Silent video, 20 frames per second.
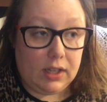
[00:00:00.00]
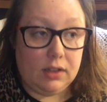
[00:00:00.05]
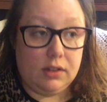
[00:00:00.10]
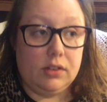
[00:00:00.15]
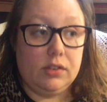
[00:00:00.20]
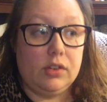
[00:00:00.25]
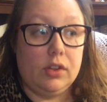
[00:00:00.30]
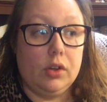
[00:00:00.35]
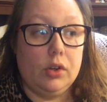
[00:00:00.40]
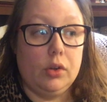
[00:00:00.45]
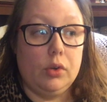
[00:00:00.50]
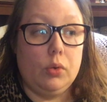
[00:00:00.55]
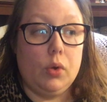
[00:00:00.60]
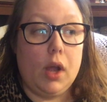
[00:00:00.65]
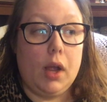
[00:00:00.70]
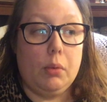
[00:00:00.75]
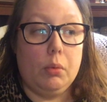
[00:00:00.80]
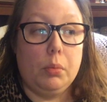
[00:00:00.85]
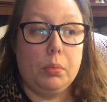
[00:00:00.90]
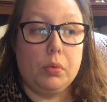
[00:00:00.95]
and so
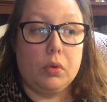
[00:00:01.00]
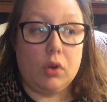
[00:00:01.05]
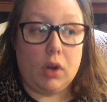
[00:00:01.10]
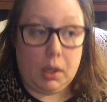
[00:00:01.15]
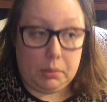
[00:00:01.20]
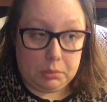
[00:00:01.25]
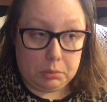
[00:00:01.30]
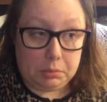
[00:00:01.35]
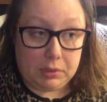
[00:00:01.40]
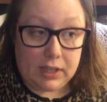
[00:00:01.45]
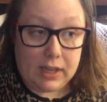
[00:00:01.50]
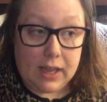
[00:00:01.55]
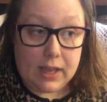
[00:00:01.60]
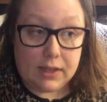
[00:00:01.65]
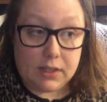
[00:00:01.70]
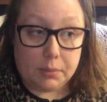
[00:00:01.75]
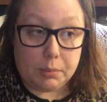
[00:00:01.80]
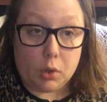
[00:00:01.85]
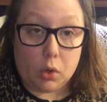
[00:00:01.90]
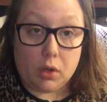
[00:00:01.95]
I will probably
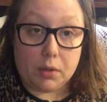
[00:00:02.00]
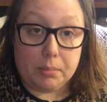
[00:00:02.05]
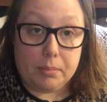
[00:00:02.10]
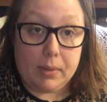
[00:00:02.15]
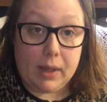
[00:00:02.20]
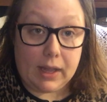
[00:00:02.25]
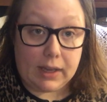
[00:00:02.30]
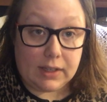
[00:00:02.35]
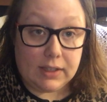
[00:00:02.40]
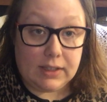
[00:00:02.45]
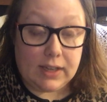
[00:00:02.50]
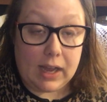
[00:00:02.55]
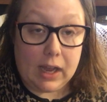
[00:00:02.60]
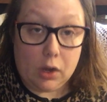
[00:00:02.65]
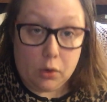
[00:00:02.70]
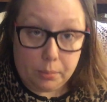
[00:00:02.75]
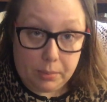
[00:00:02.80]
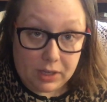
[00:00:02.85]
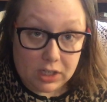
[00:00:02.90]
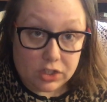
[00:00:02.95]
end up going back into
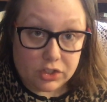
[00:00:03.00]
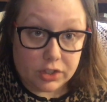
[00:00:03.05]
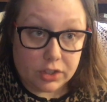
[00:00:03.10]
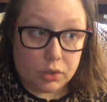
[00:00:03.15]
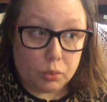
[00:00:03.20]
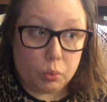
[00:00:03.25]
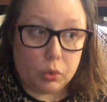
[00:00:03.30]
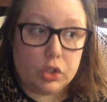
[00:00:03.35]
outpatient,